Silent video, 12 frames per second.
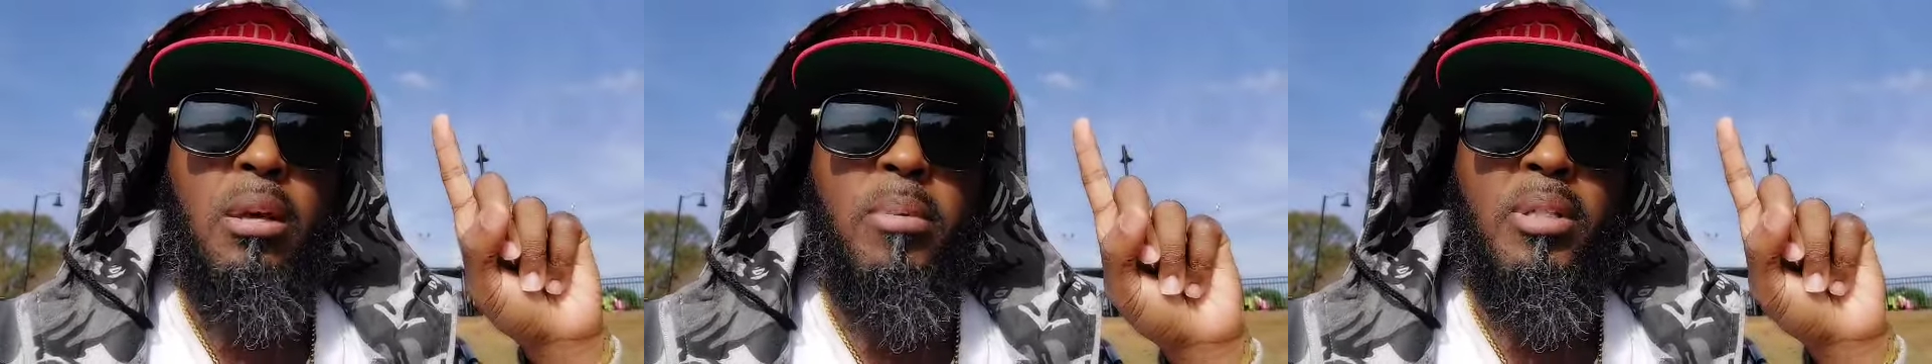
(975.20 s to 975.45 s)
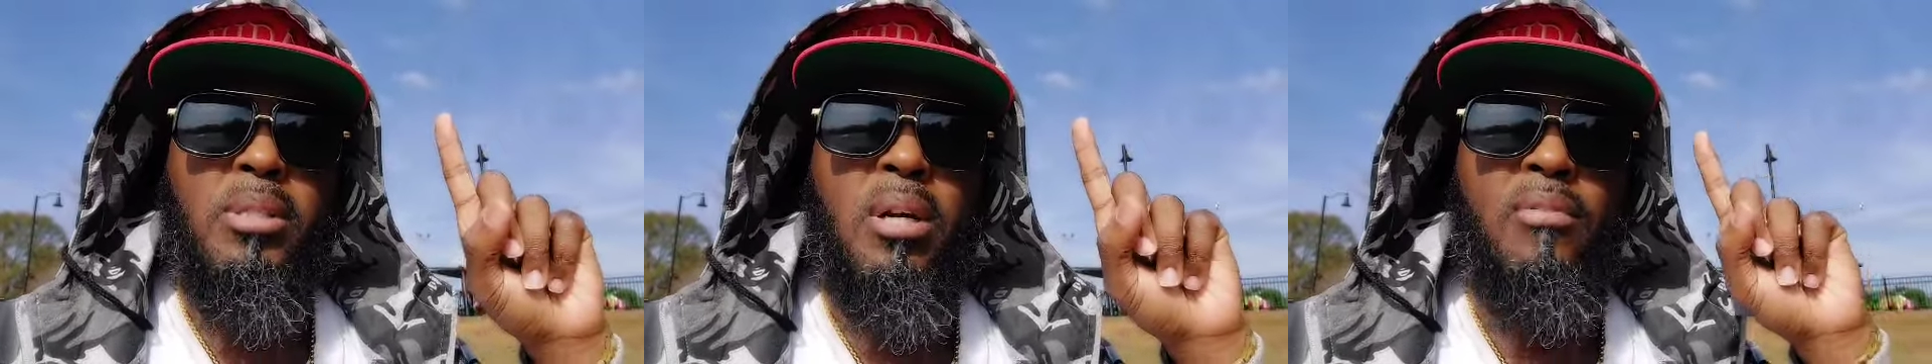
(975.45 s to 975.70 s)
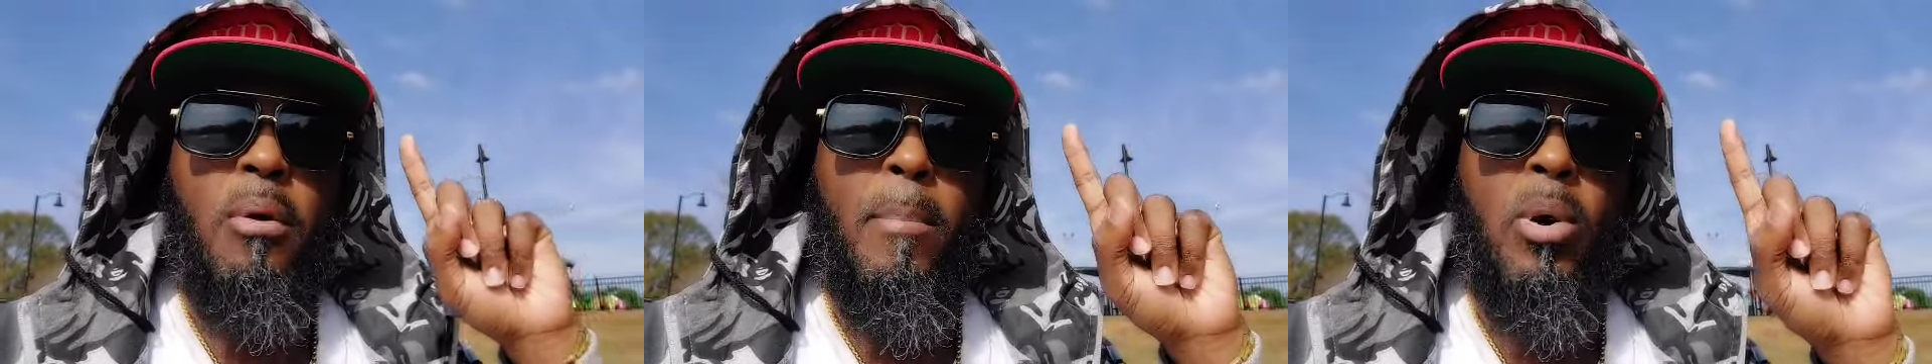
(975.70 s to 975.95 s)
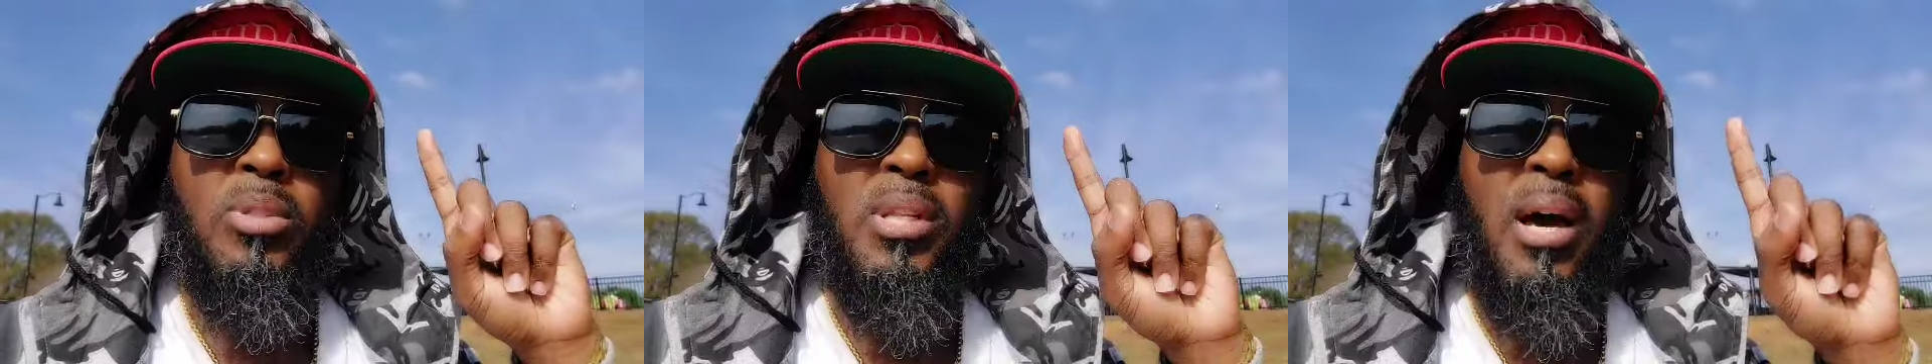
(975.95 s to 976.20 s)
image of the
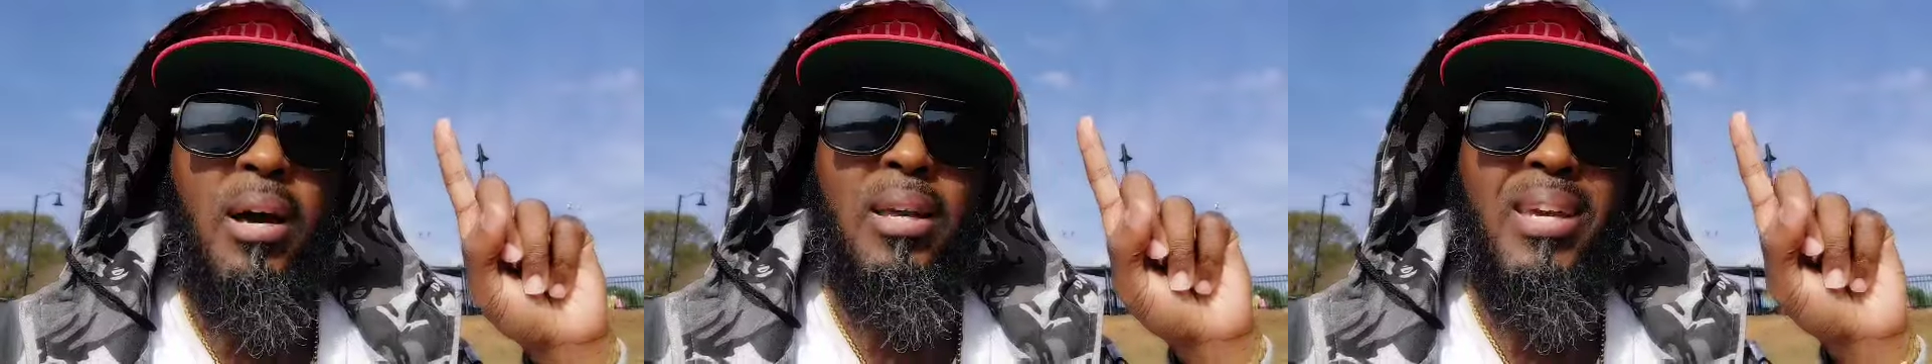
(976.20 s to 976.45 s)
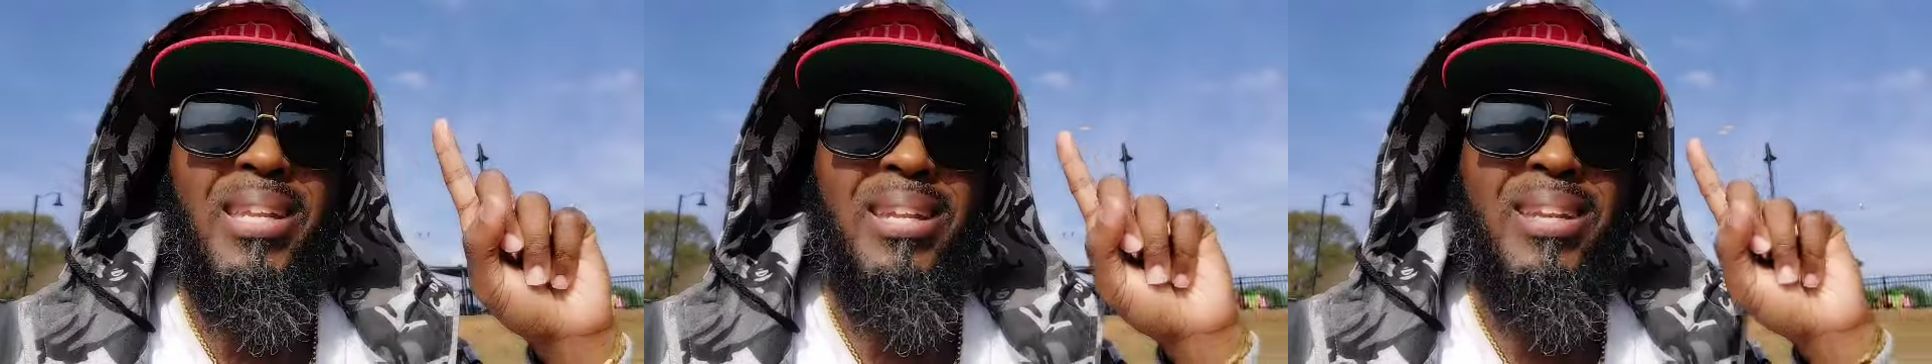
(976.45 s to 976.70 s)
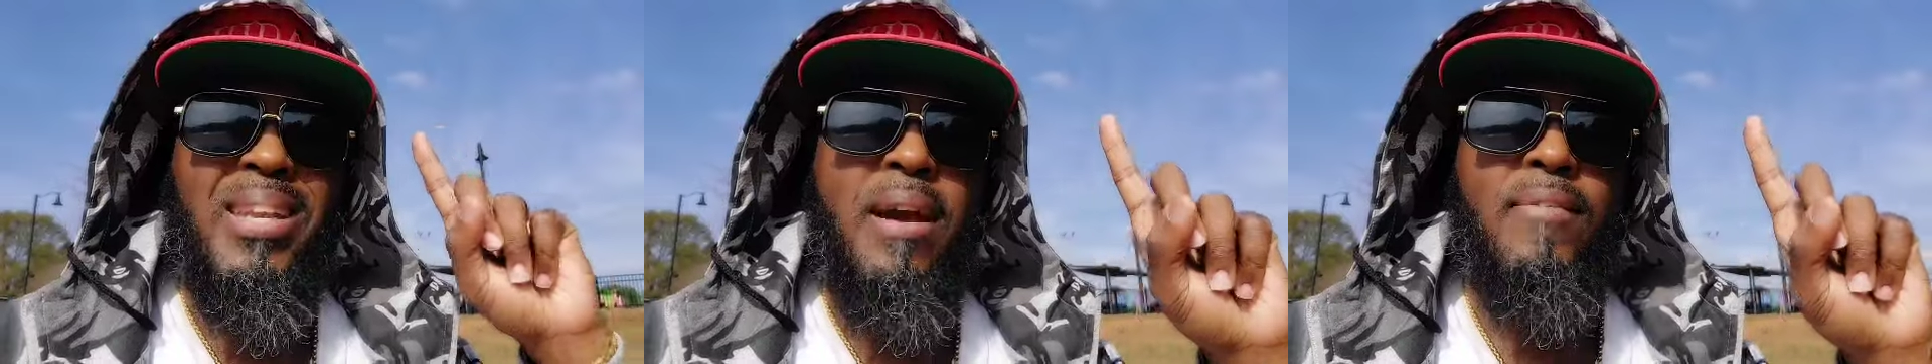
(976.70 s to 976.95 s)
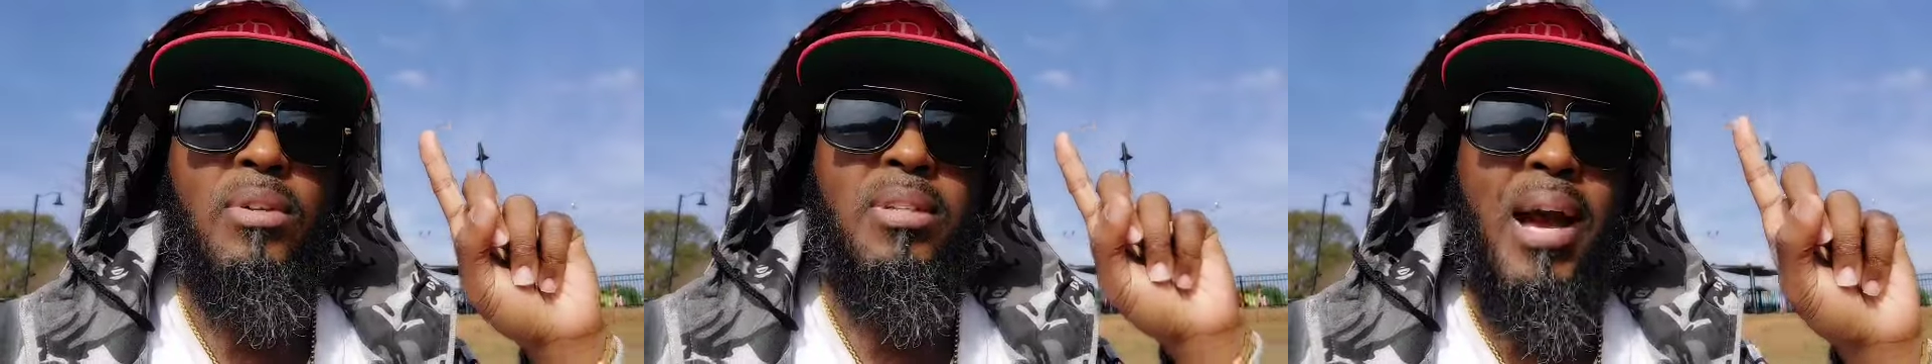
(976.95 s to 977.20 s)
Most High. It'll
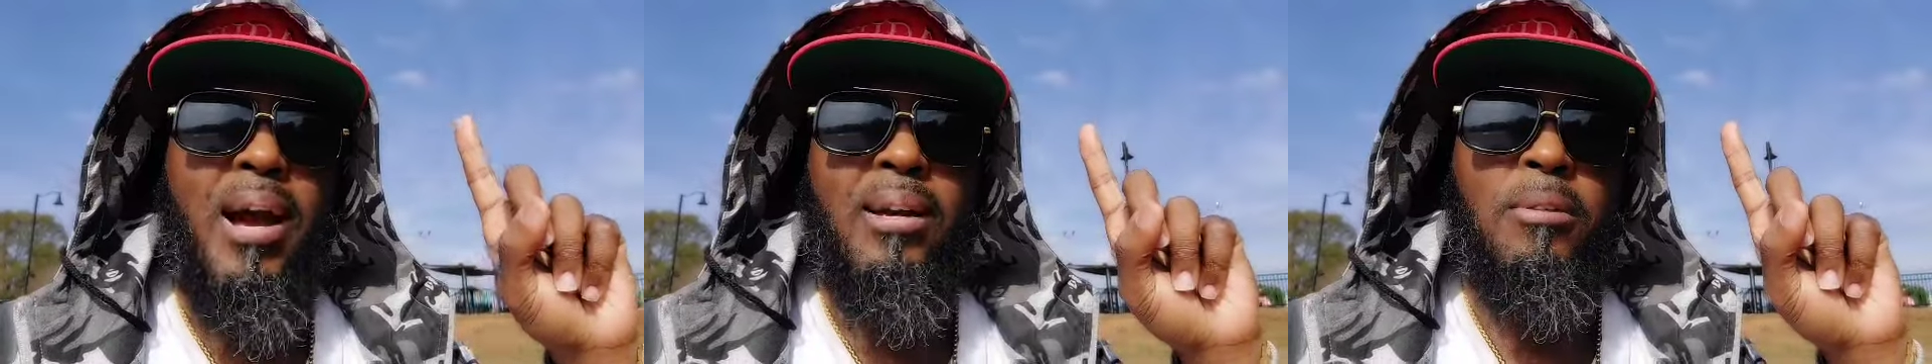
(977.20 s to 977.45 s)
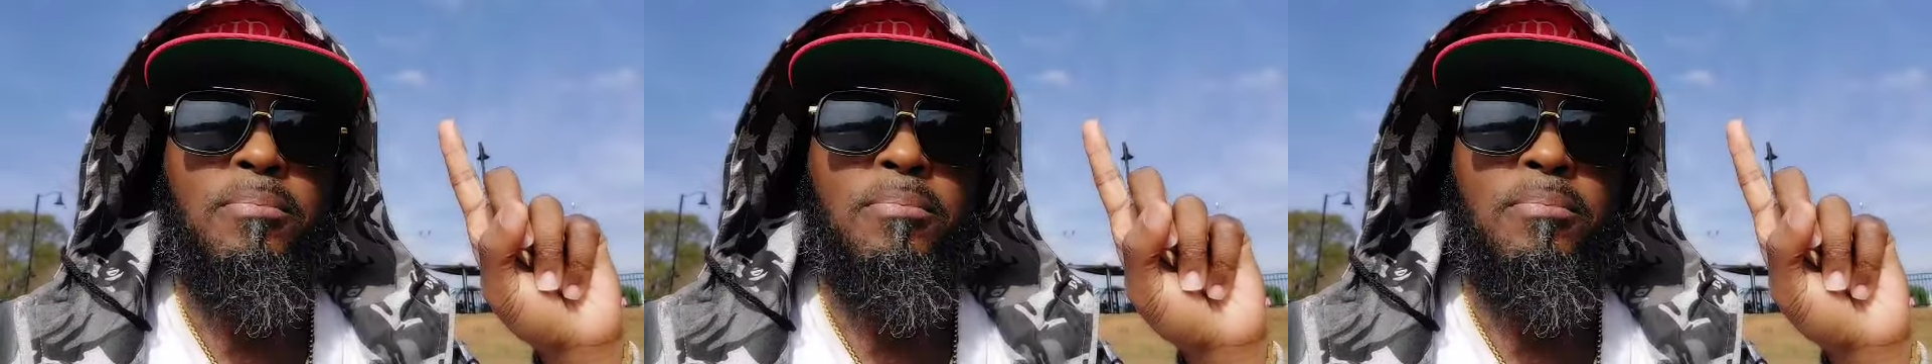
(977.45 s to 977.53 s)
never die.